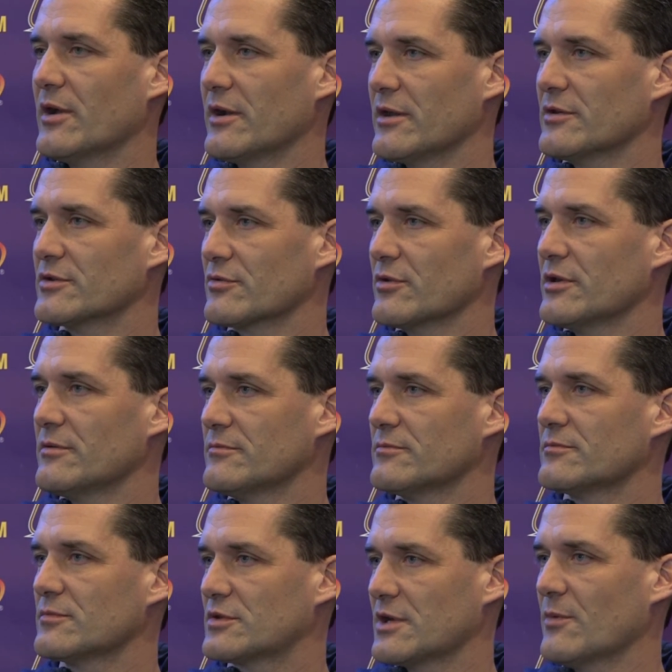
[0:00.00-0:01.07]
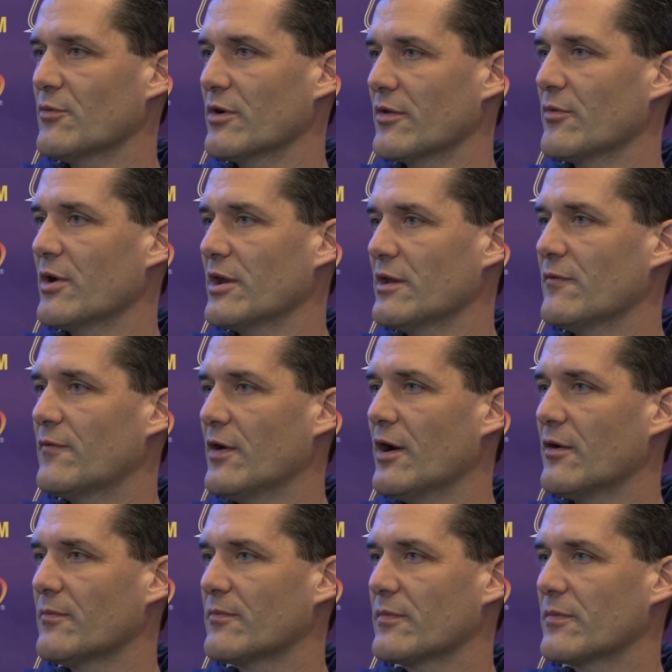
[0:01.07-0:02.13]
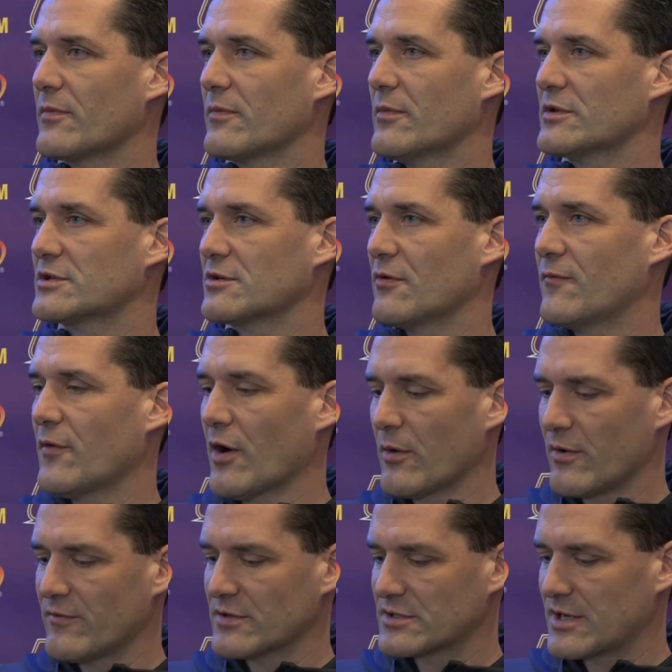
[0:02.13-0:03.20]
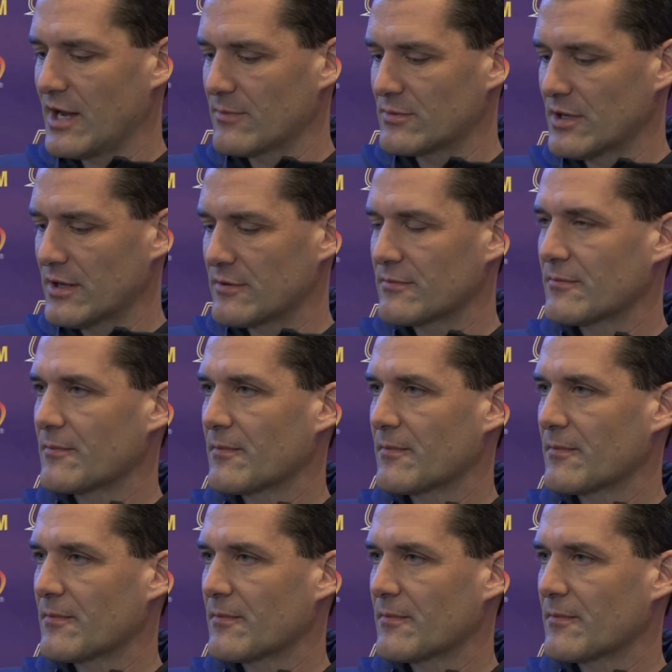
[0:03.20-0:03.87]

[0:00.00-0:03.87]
injury somewhere the way he fell. But so far we've escaped that.